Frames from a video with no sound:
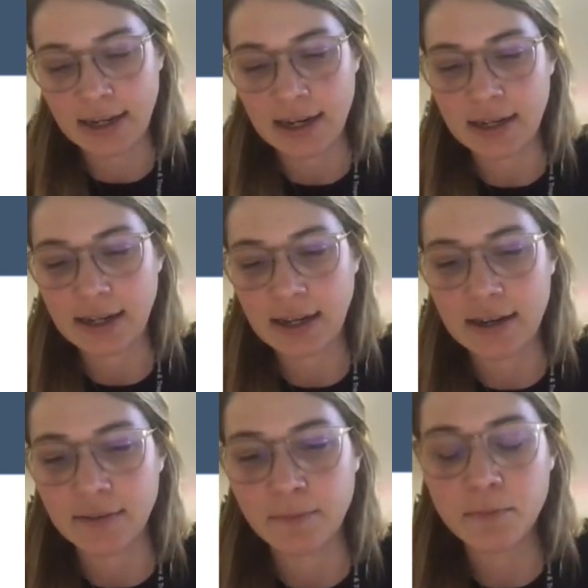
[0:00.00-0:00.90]
can
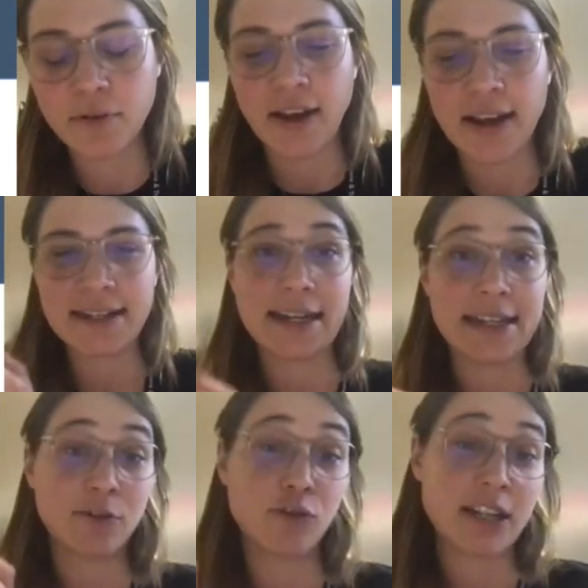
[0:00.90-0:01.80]
kind of provide
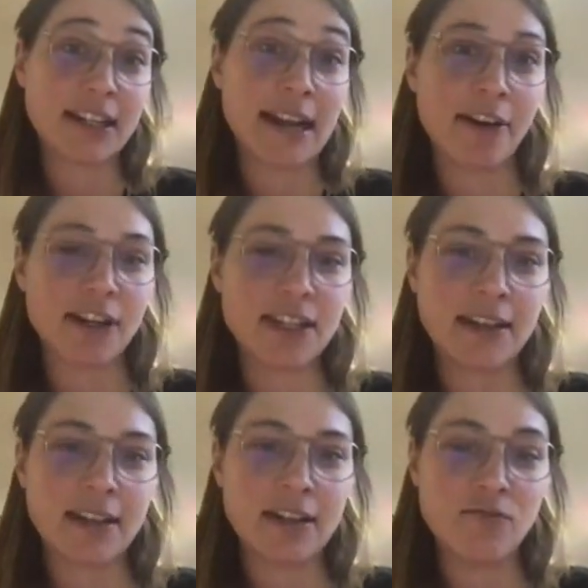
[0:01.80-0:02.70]
greater clarity
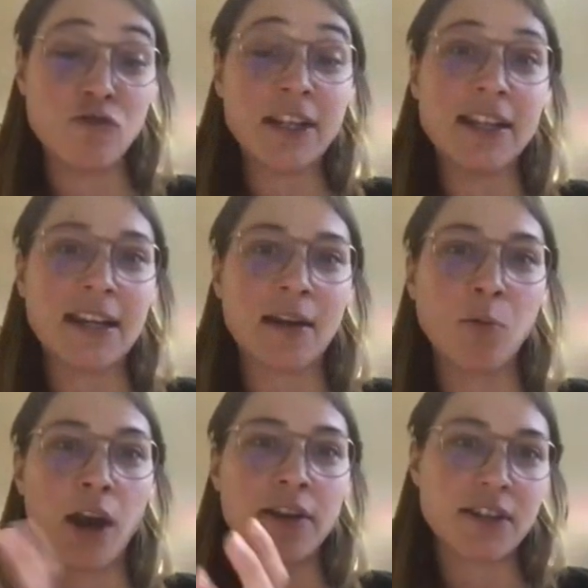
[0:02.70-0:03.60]
than reading a
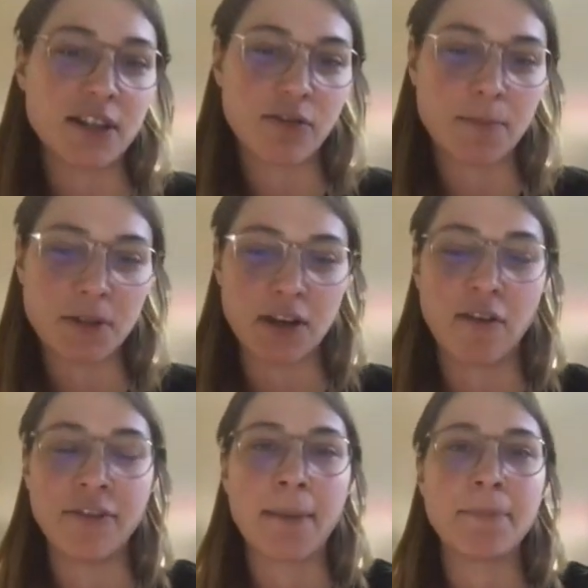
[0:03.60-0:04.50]
word description
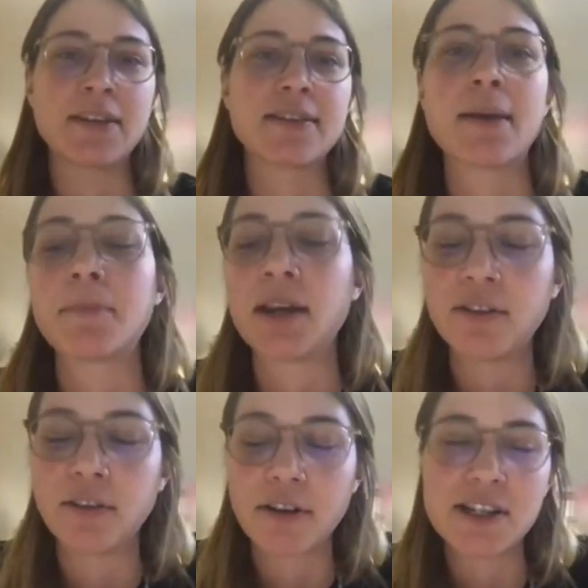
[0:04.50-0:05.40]
of that, because that
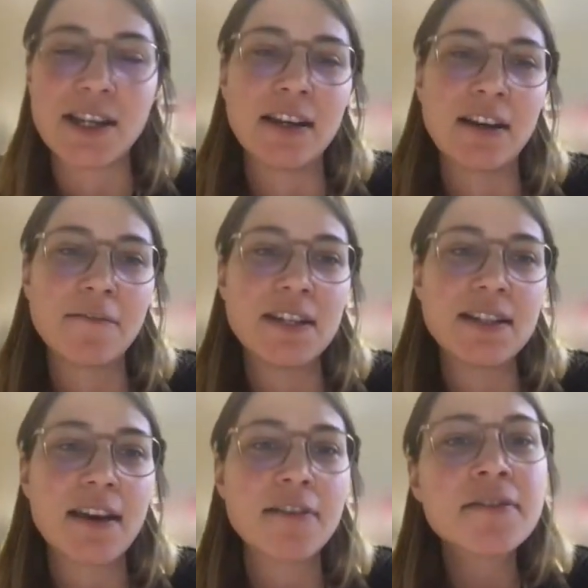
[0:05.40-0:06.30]
might not contain enough
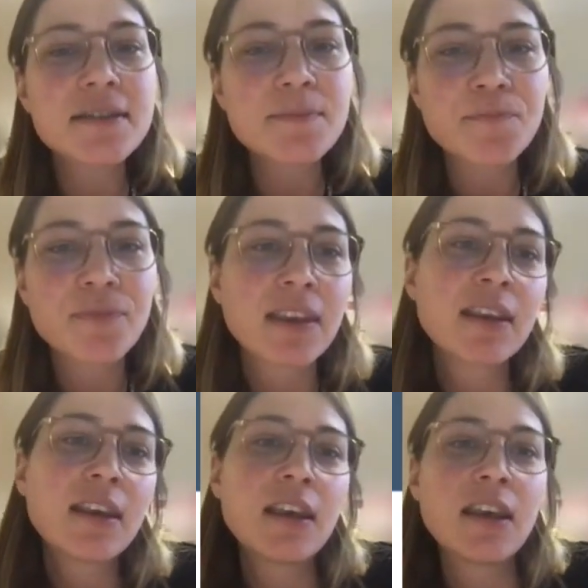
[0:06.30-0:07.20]
details.
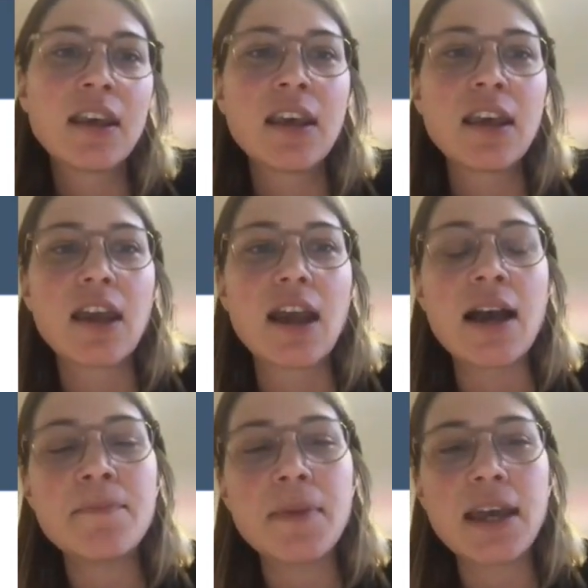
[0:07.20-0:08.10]

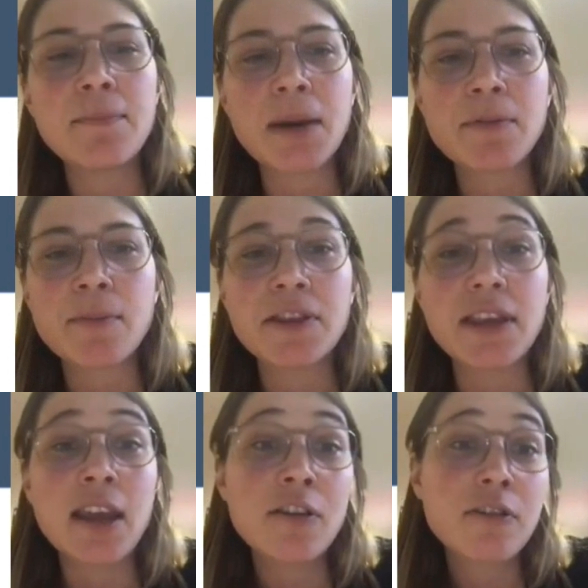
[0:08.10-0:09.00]
It might promote
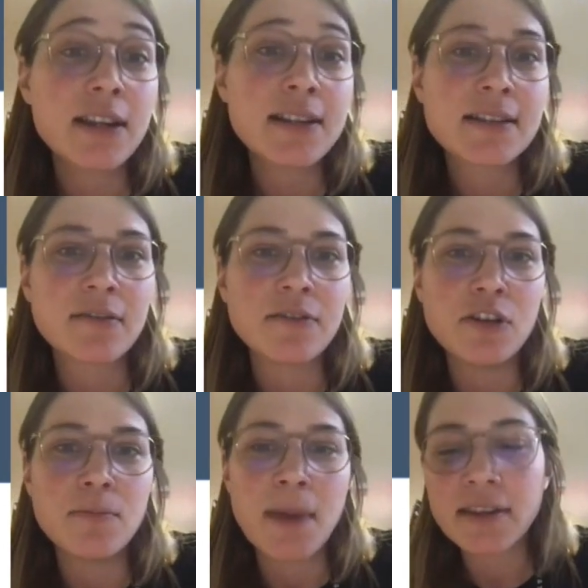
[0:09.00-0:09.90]
the increase of
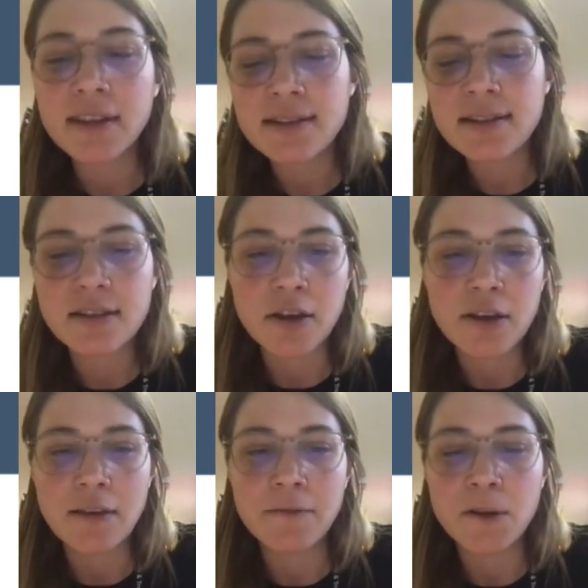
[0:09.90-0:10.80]
new methods. So
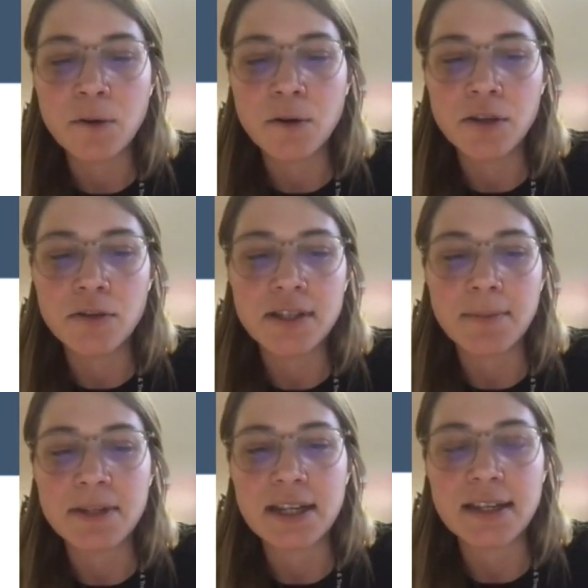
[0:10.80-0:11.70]
if you're
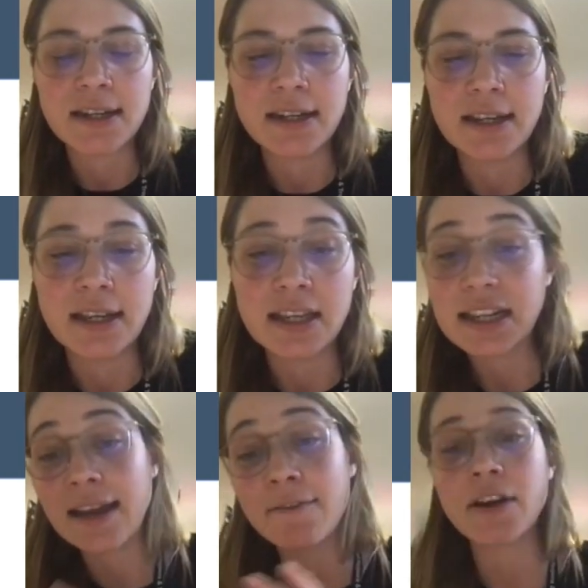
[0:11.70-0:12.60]
using a particularly
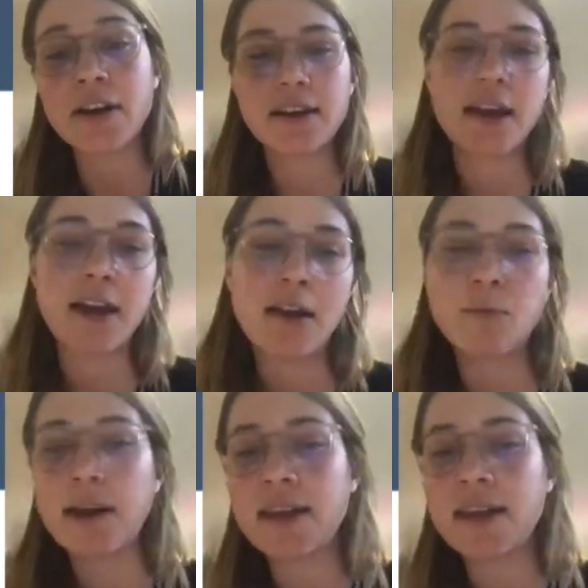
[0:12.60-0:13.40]
clever